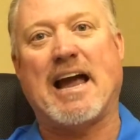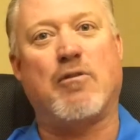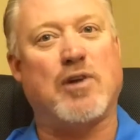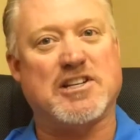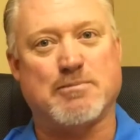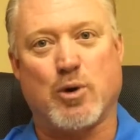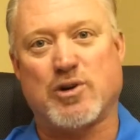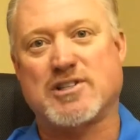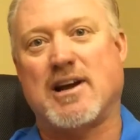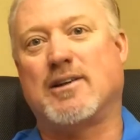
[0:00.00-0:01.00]
I raced
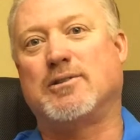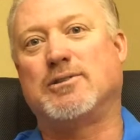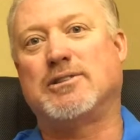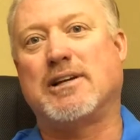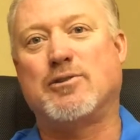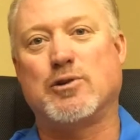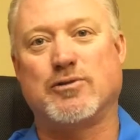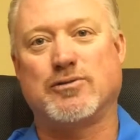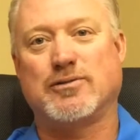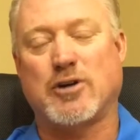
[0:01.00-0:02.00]
motorcycles, I
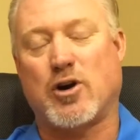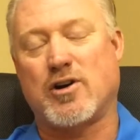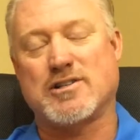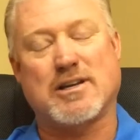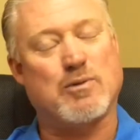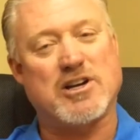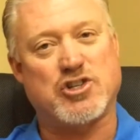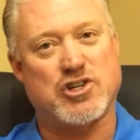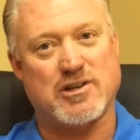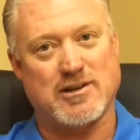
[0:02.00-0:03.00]
drove cars the way I
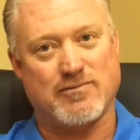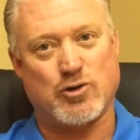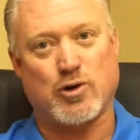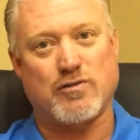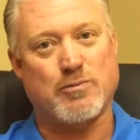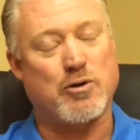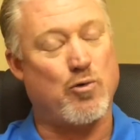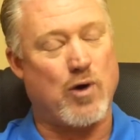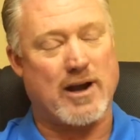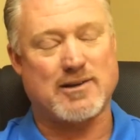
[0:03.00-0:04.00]
shouldn't have drove them
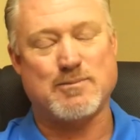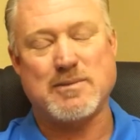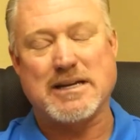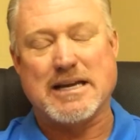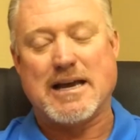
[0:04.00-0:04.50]
and wrecked them.